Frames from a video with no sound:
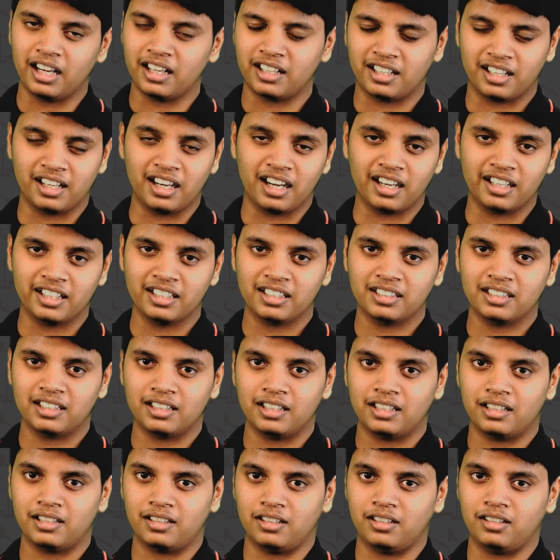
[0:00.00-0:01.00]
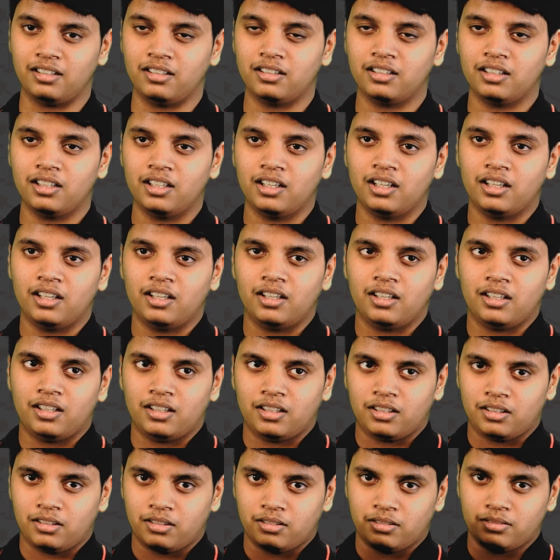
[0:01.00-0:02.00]
regarding their
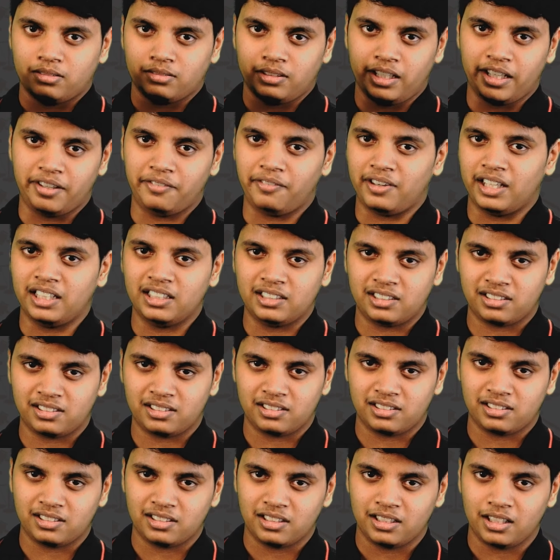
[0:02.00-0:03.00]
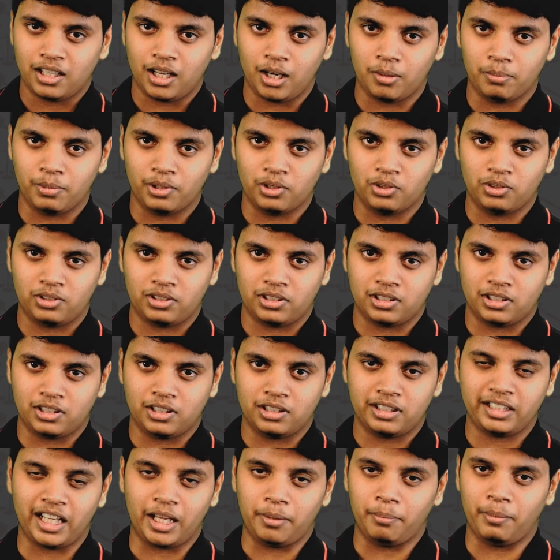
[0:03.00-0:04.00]
advice about
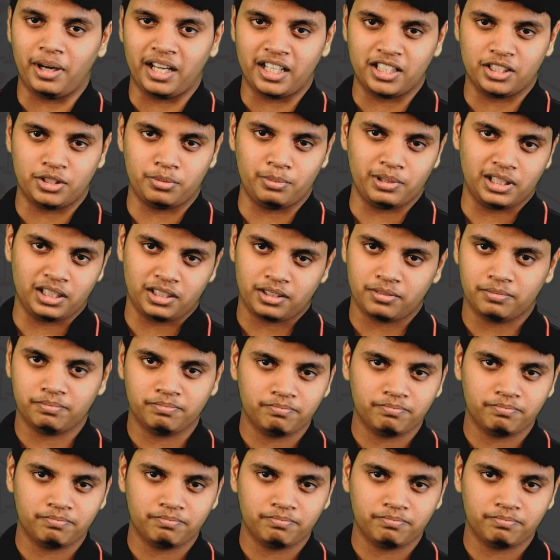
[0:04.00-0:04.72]
time management.